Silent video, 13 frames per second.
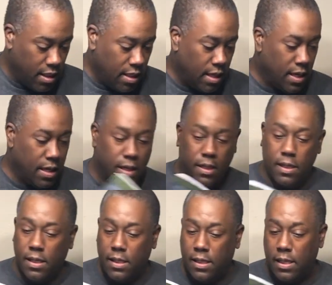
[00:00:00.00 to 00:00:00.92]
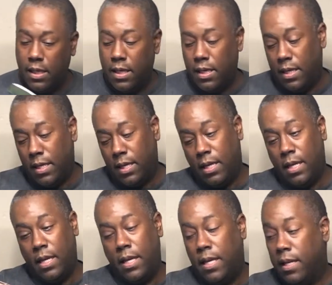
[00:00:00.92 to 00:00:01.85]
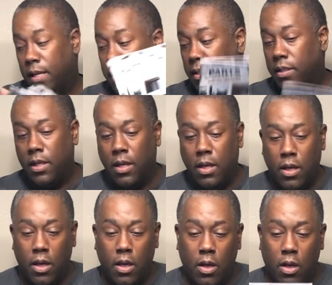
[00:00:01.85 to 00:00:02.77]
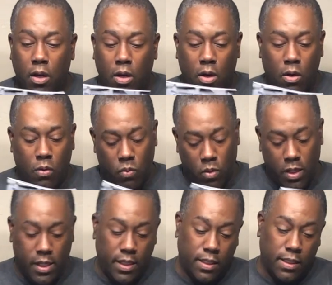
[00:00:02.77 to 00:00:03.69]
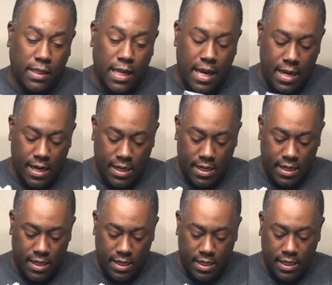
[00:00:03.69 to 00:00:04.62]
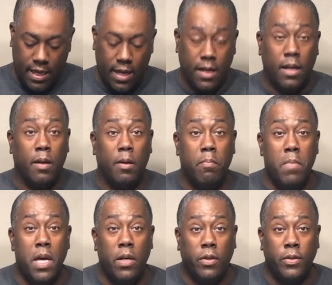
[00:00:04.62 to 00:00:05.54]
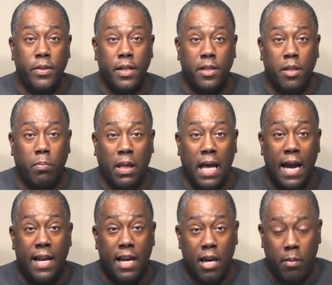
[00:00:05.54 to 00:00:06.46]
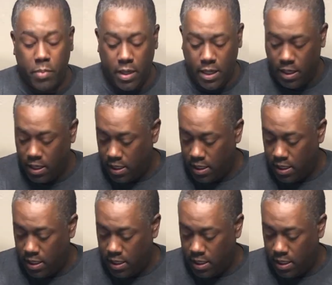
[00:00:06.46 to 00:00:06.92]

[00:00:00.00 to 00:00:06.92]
this is what it's like. Again, Mills Supply Company.